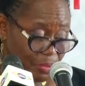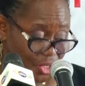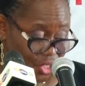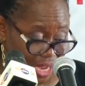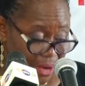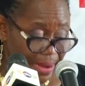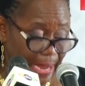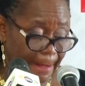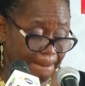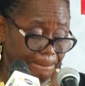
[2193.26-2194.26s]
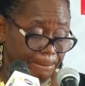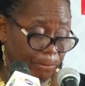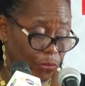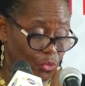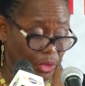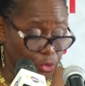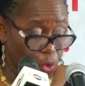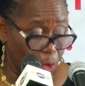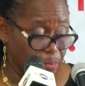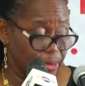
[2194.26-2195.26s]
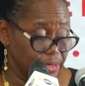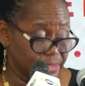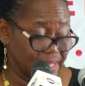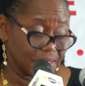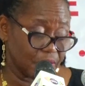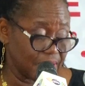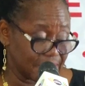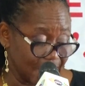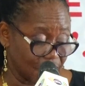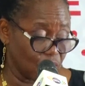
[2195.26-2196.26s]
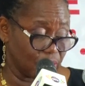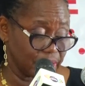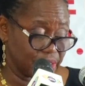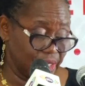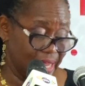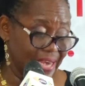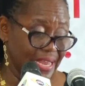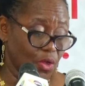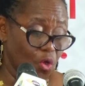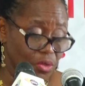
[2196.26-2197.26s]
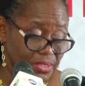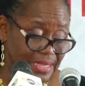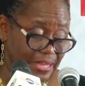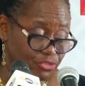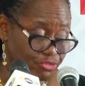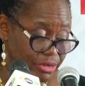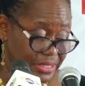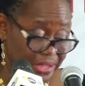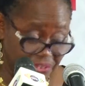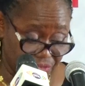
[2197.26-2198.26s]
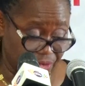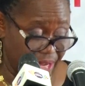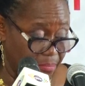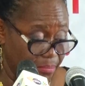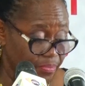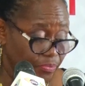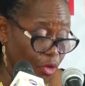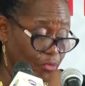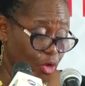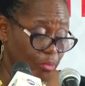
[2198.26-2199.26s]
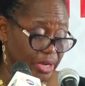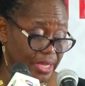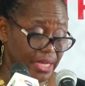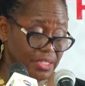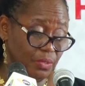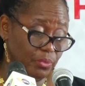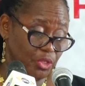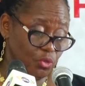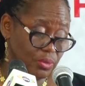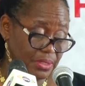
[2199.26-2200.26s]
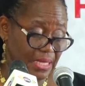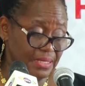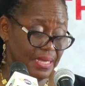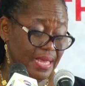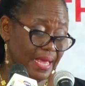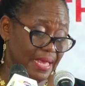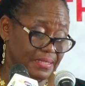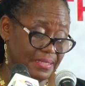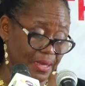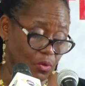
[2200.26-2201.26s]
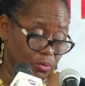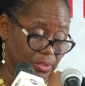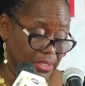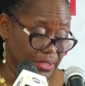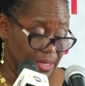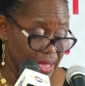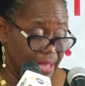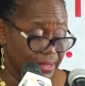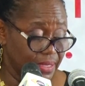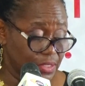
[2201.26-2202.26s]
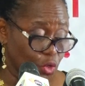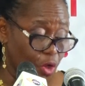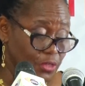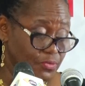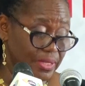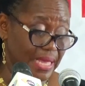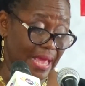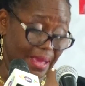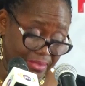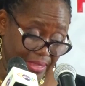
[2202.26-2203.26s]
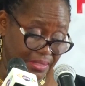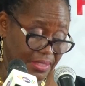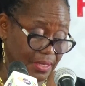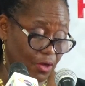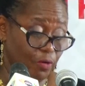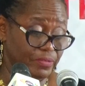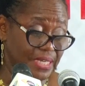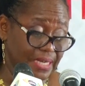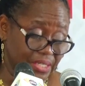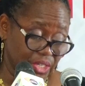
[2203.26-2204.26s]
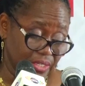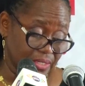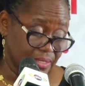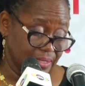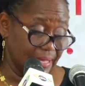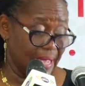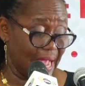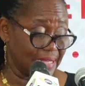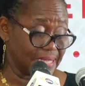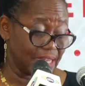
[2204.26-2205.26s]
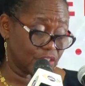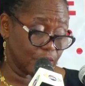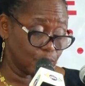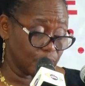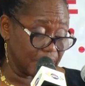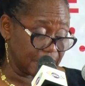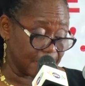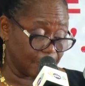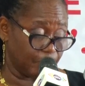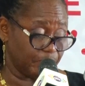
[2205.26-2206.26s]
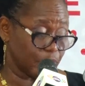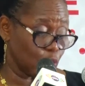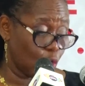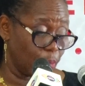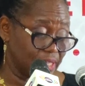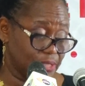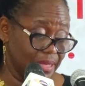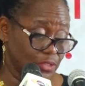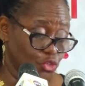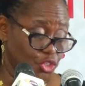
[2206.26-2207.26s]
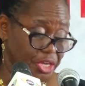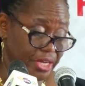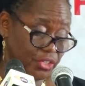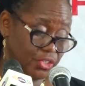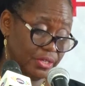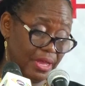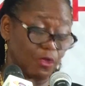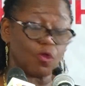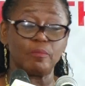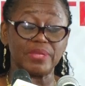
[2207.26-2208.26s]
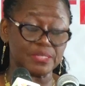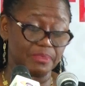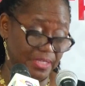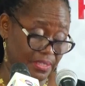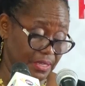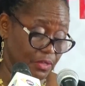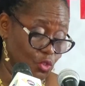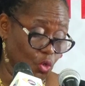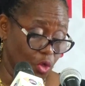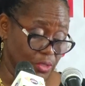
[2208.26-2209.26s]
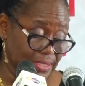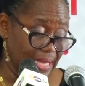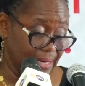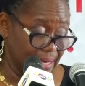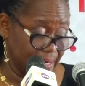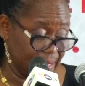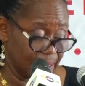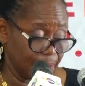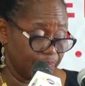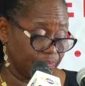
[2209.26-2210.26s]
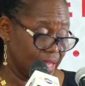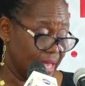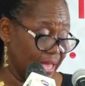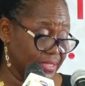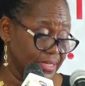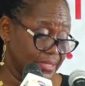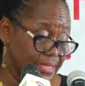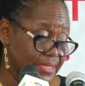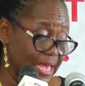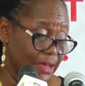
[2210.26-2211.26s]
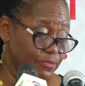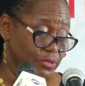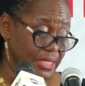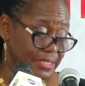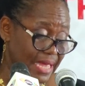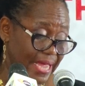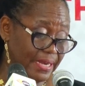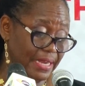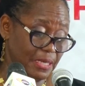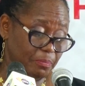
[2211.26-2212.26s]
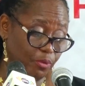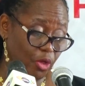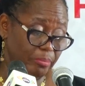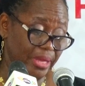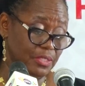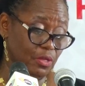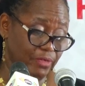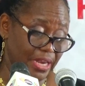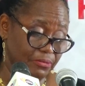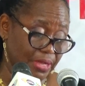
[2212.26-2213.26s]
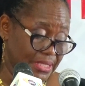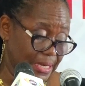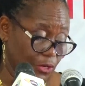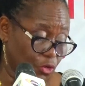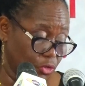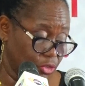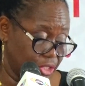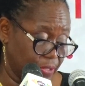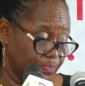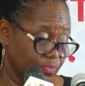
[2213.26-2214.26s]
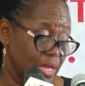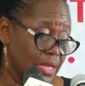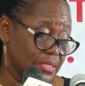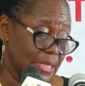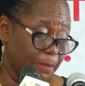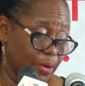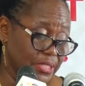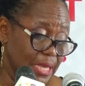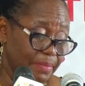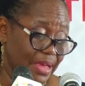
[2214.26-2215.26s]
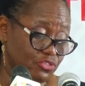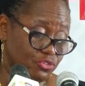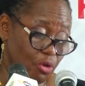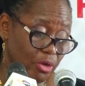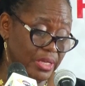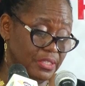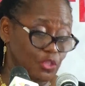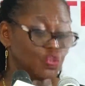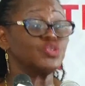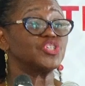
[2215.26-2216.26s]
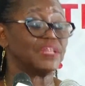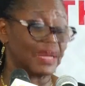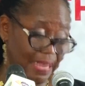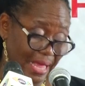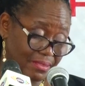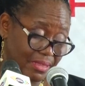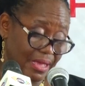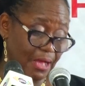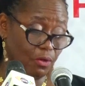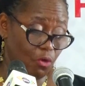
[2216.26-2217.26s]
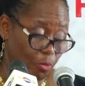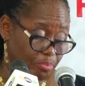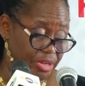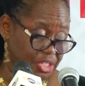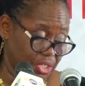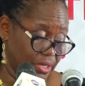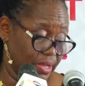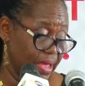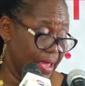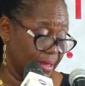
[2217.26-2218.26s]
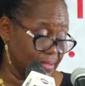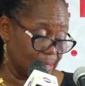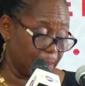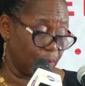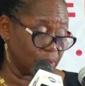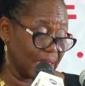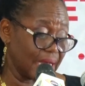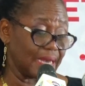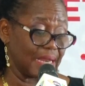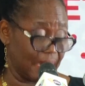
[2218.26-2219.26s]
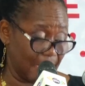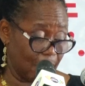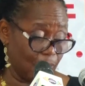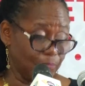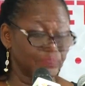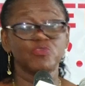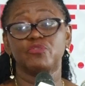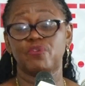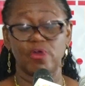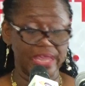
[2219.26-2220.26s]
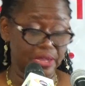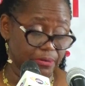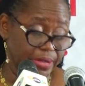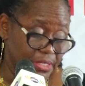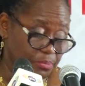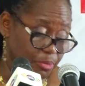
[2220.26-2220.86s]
be sharing with co-producers of the technology and a constant stream of communication with users and stakeholders. This calls for the ethics of diligence, attention to detail, commitment to change, and commitment to constant learning. It is this careful design and deployment of relevant technology, supported by strong institutional ethical cooperation and support, that can allow for increased